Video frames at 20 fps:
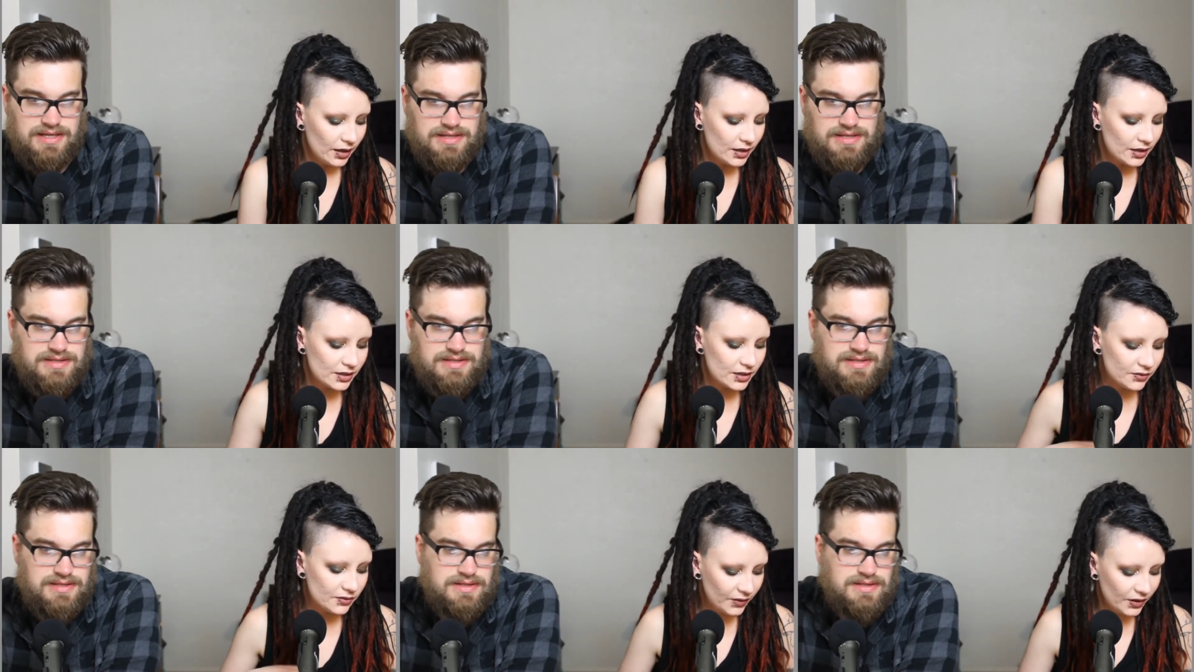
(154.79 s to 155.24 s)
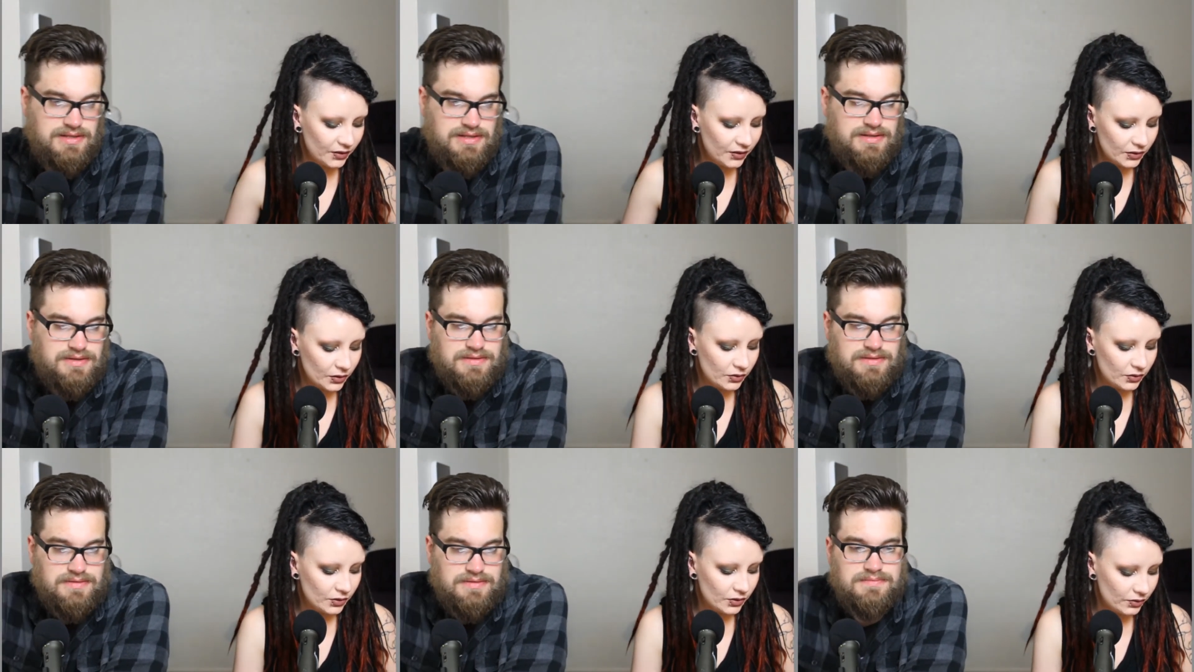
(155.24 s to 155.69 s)
Speaker 1: This is Fever
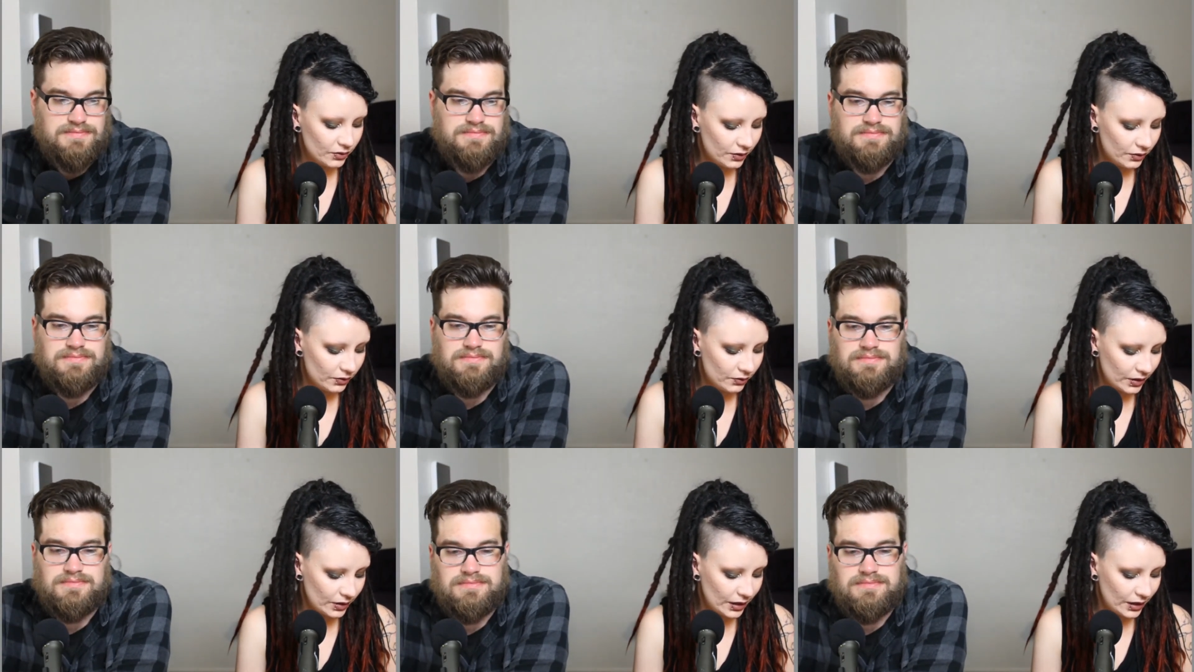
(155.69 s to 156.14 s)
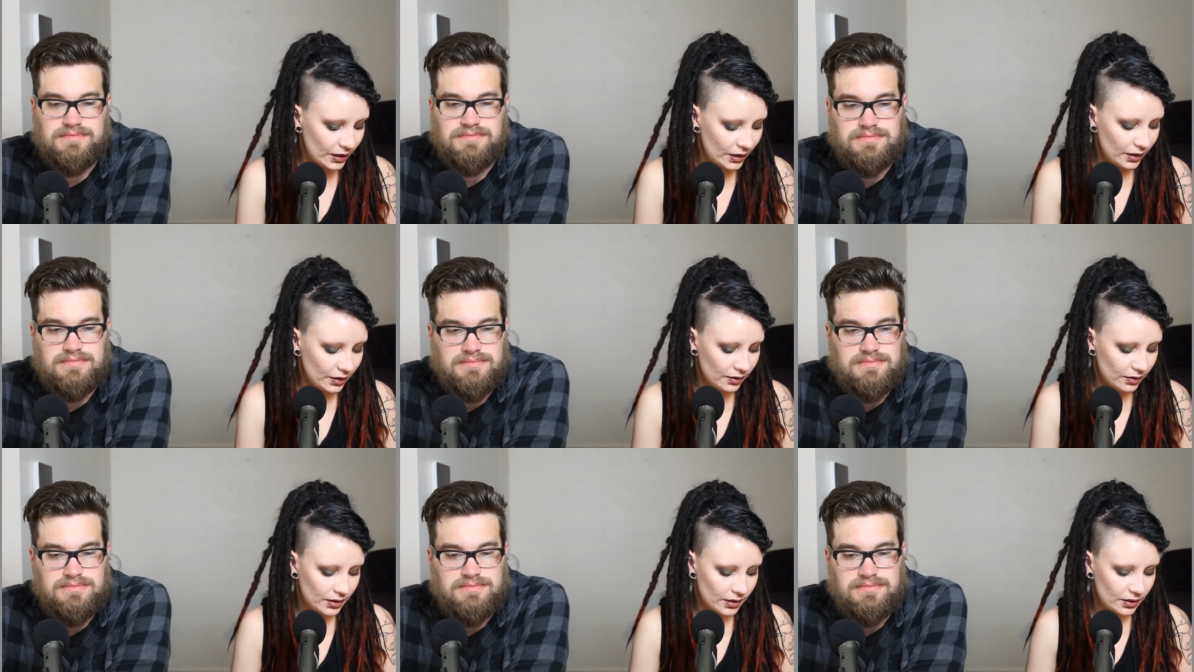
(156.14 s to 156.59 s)
333,
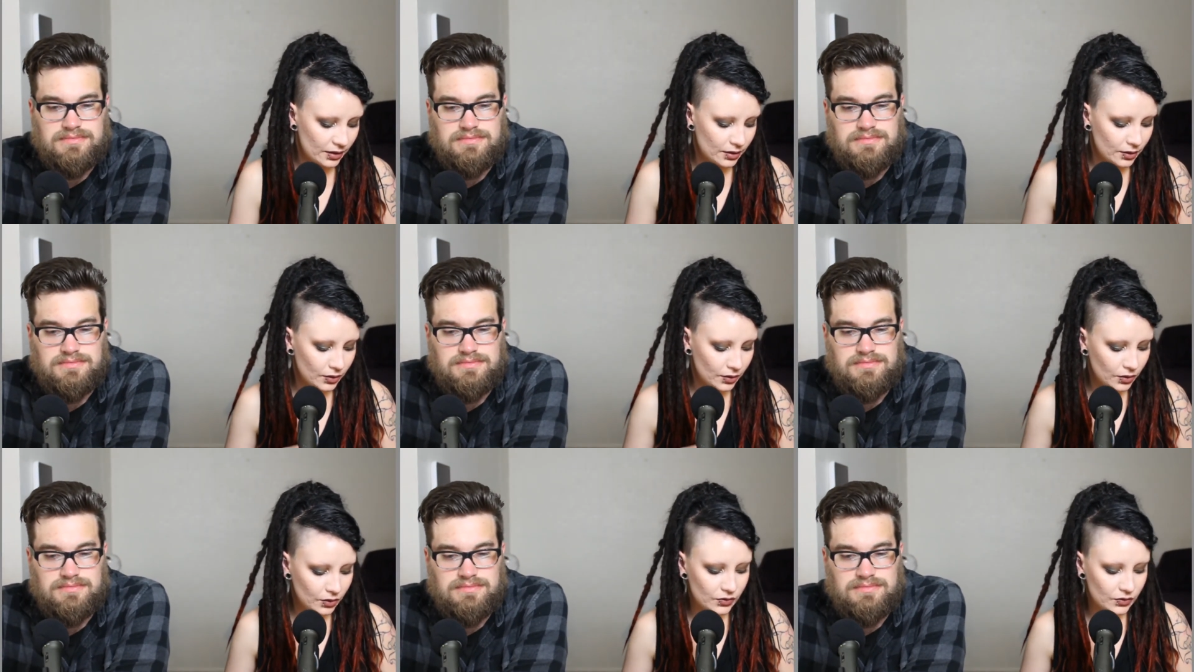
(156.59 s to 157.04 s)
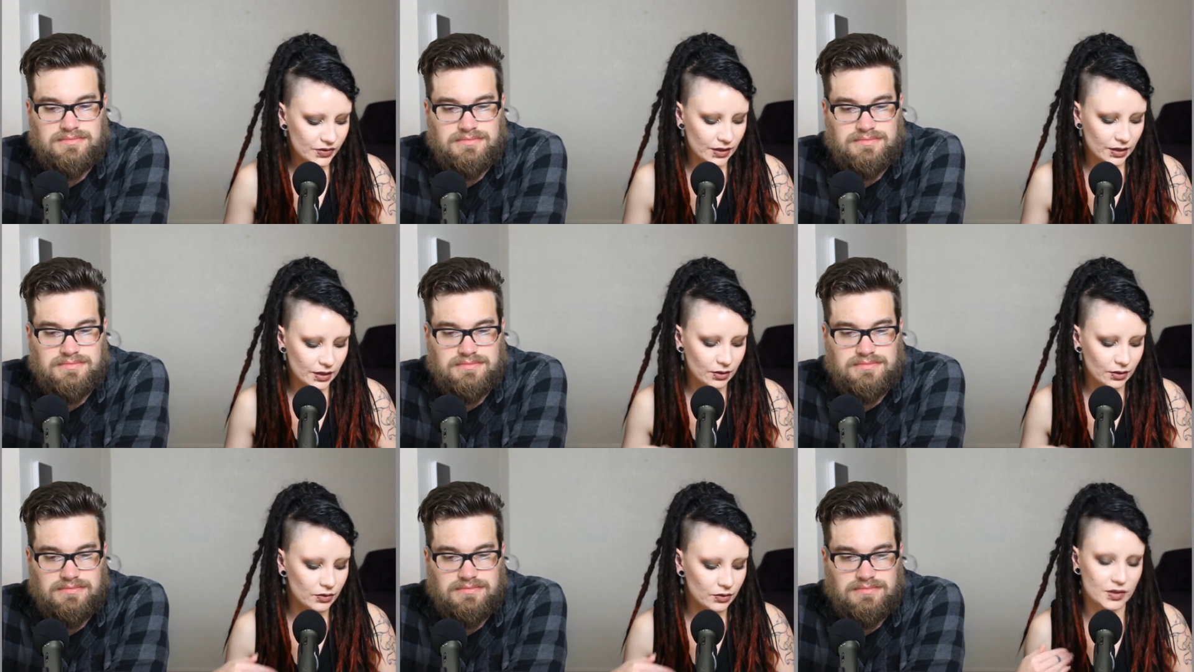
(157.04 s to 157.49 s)
their new
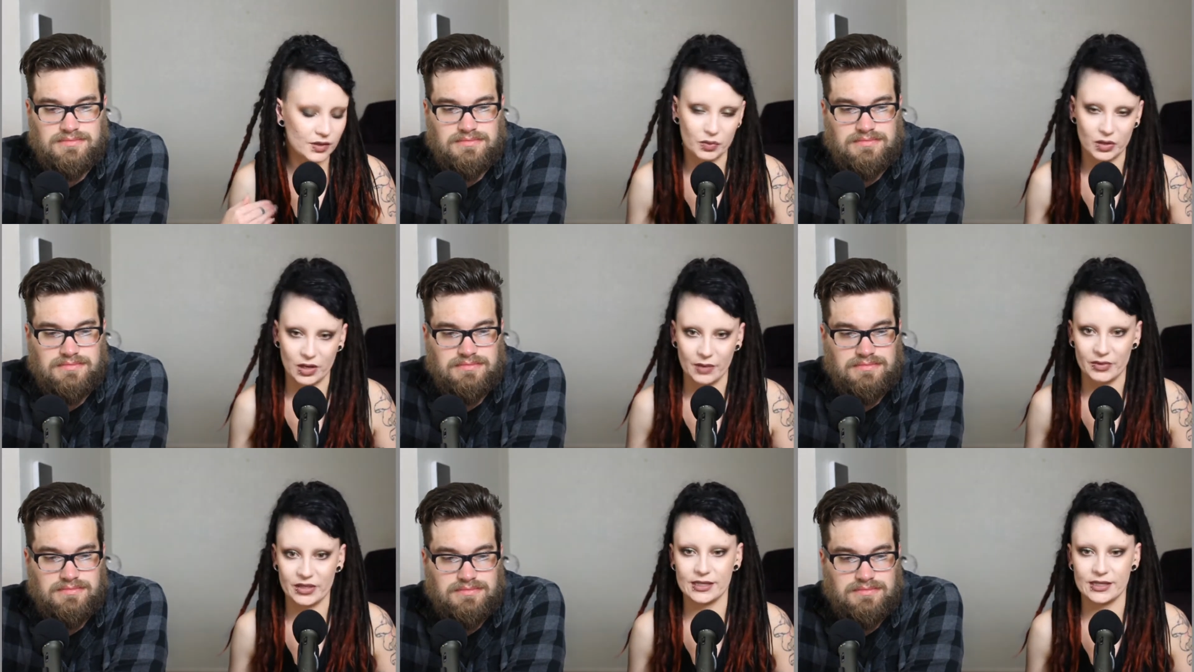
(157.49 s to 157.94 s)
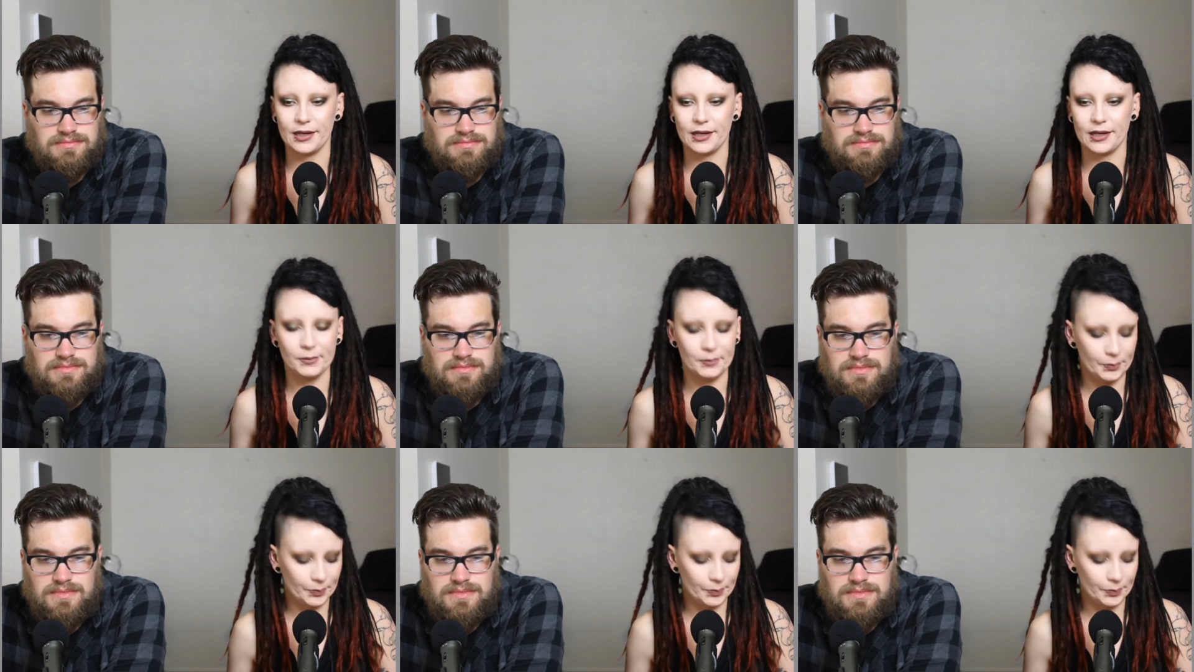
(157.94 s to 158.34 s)
single, Supremacy.